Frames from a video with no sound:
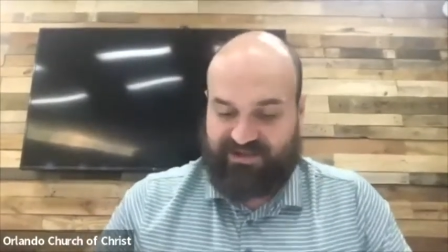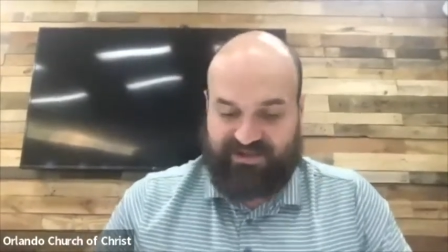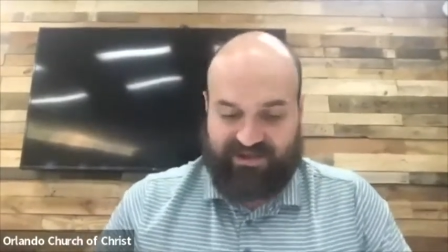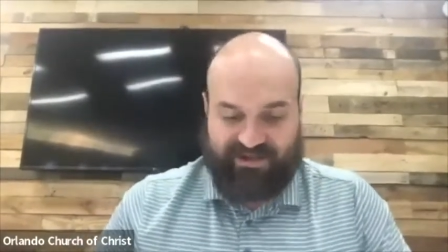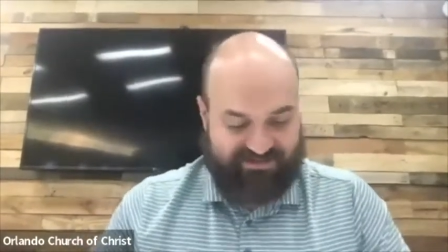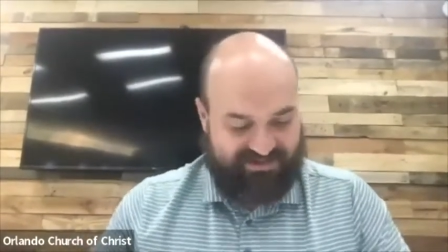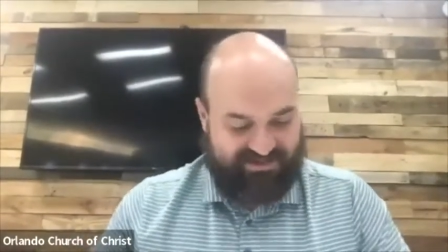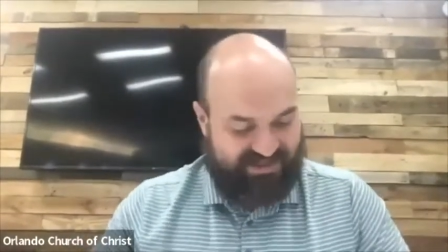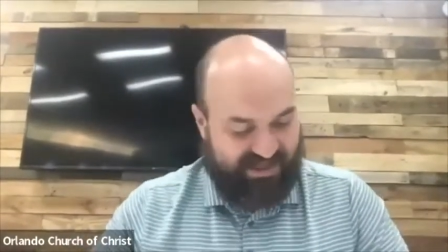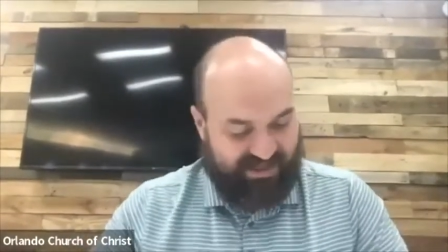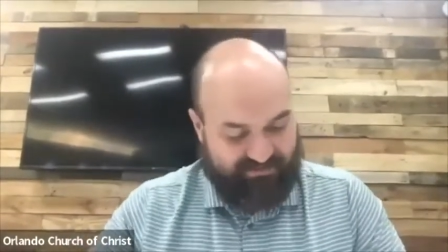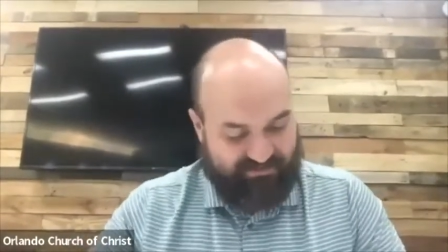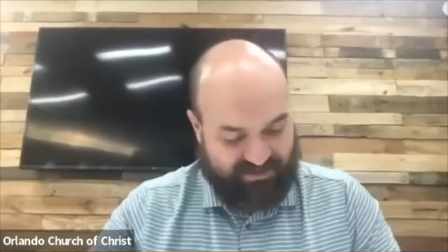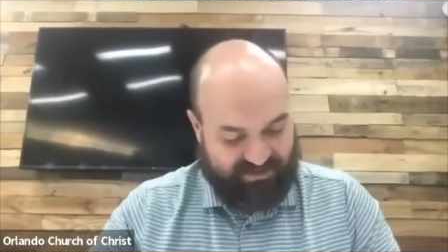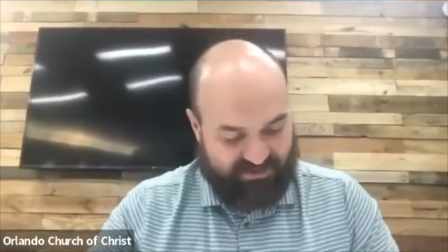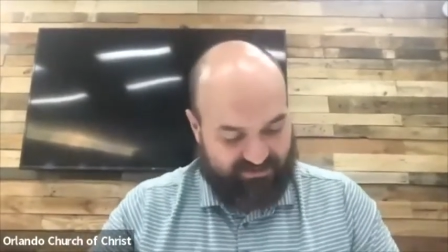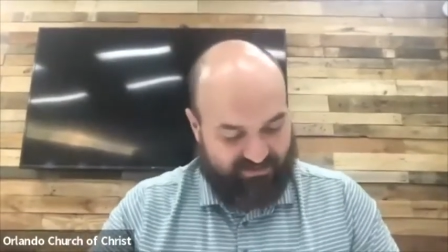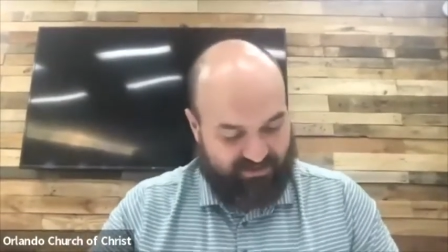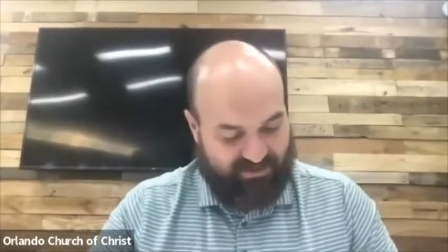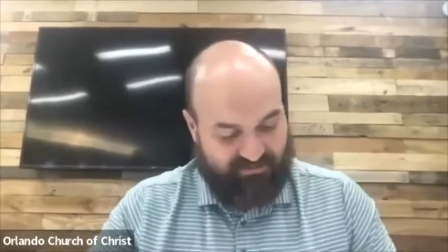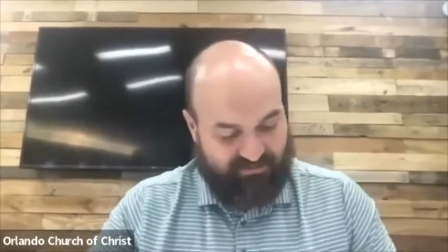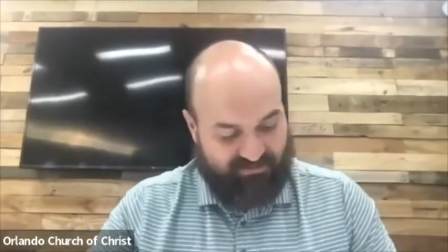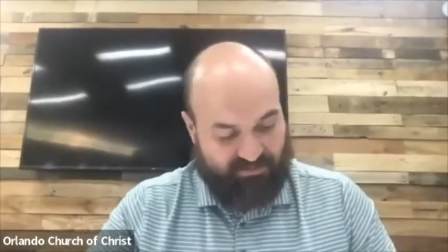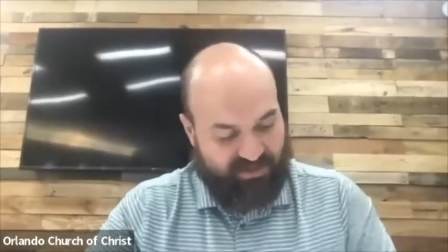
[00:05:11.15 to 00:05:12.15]
how timely
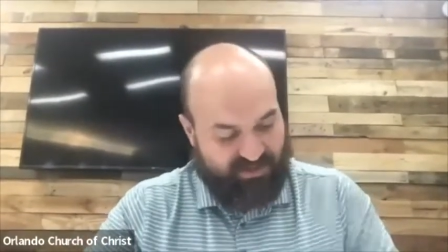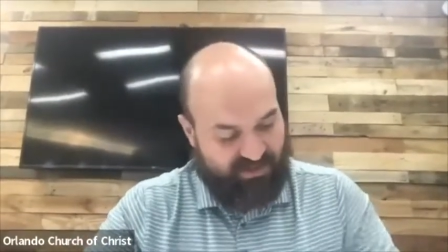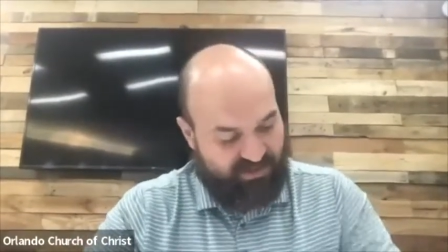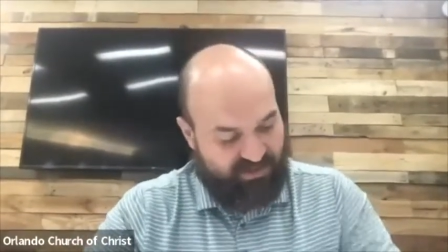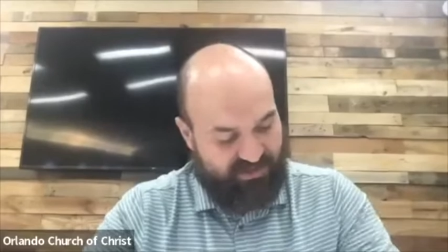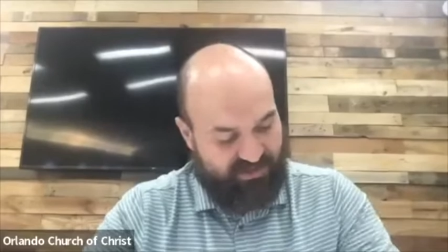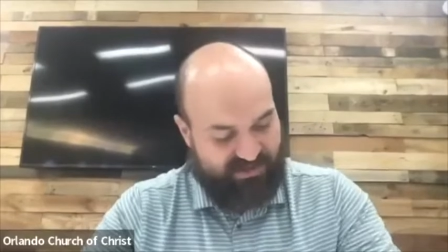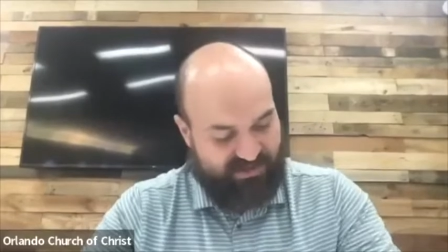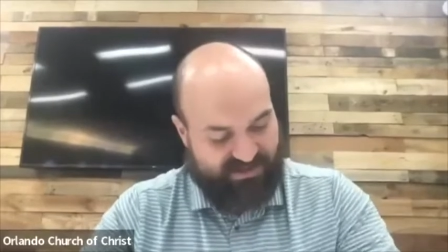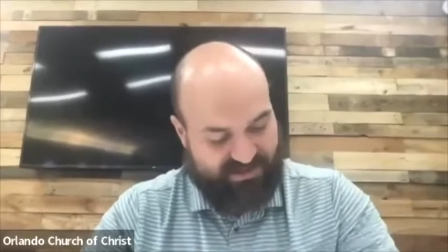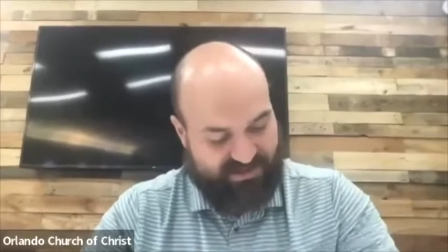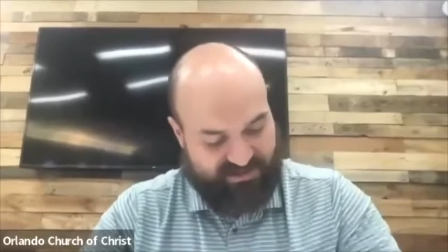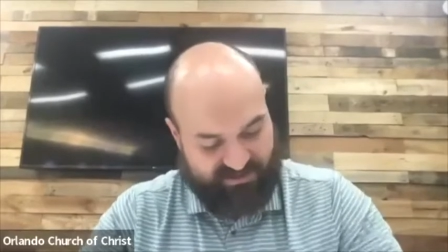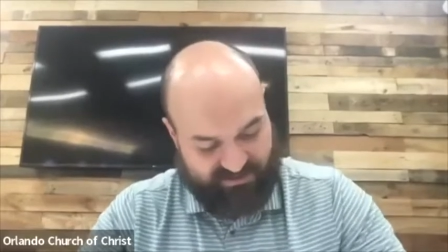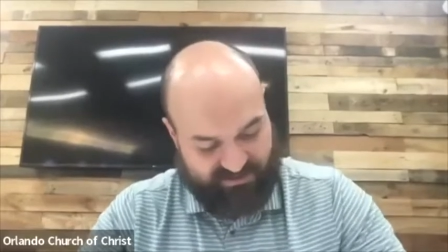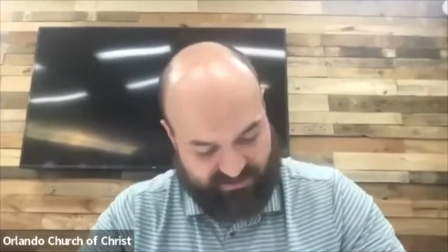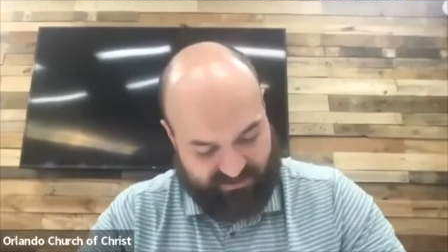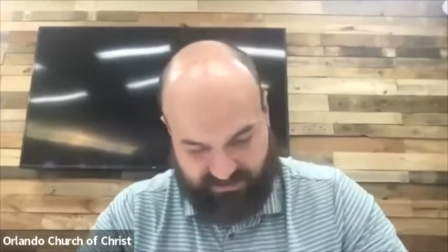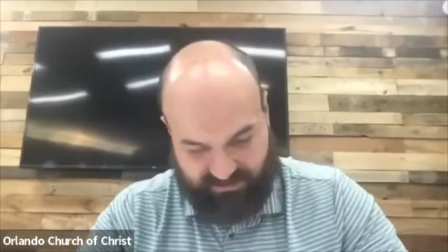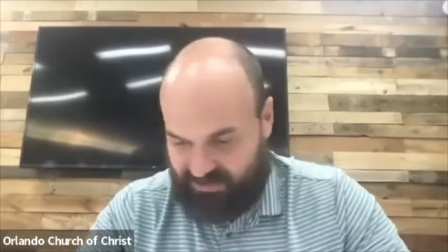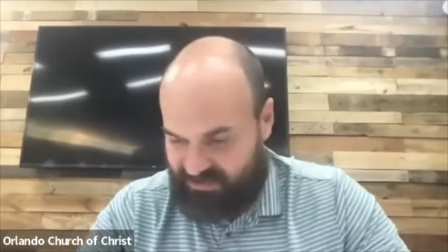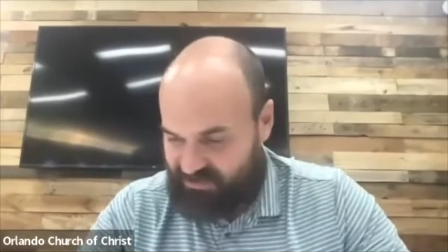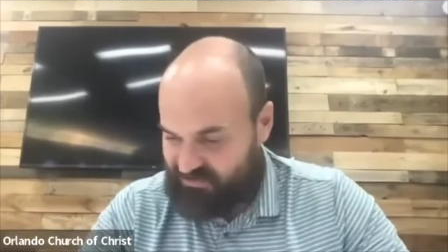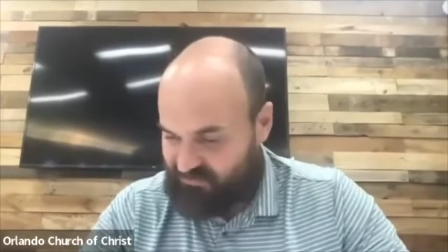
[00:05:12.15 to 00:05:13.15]
it really is.
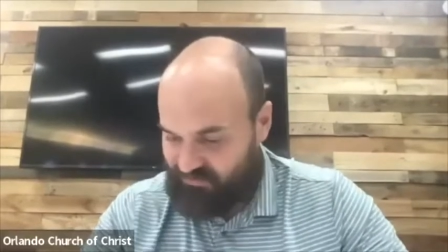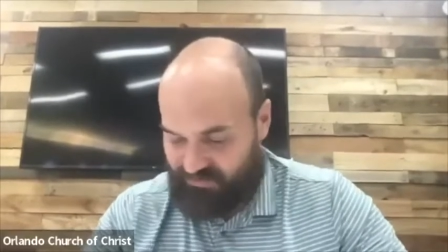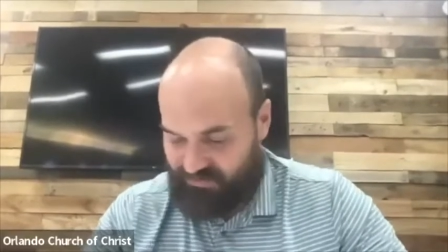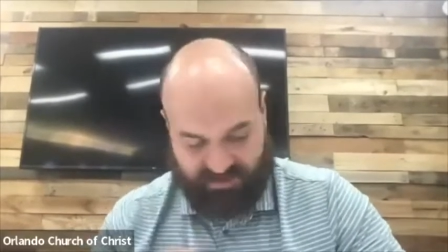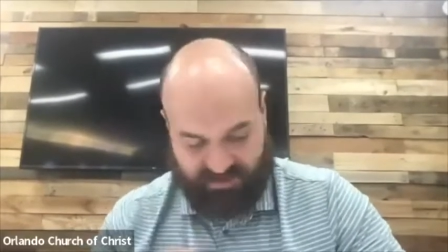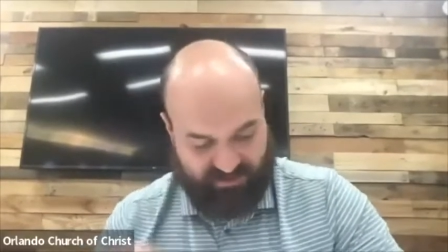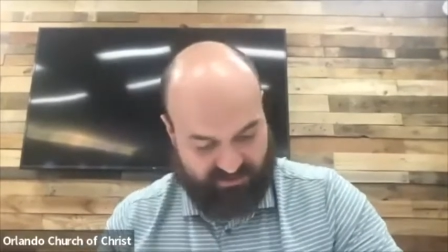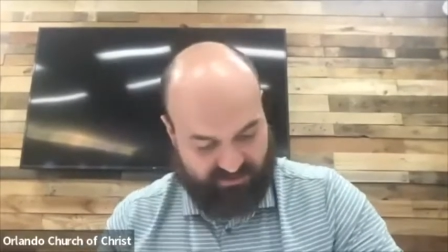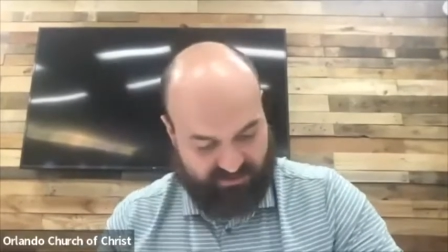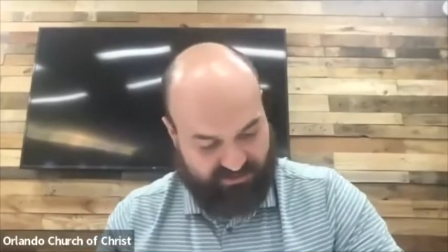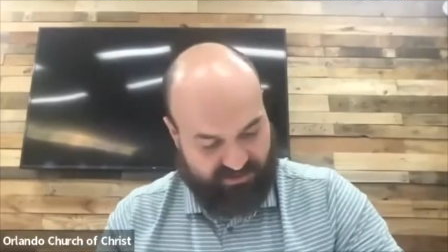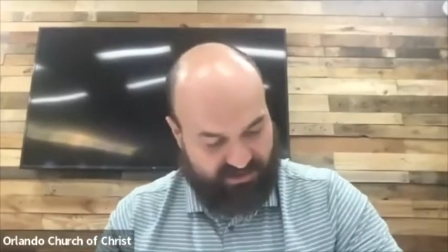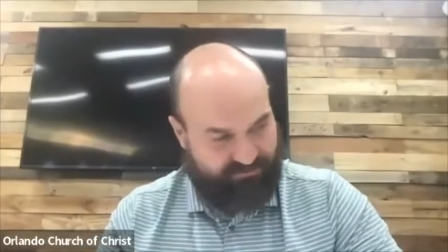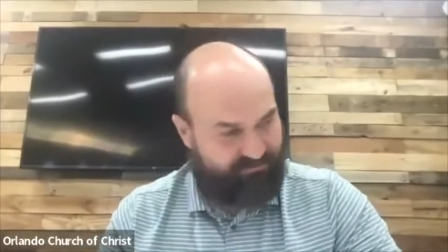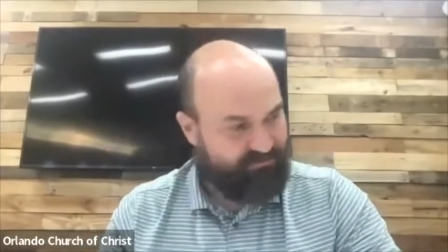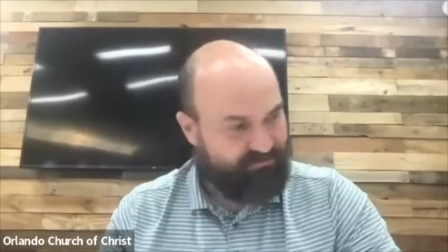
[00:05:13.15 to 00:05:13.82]
Let's read it, okay?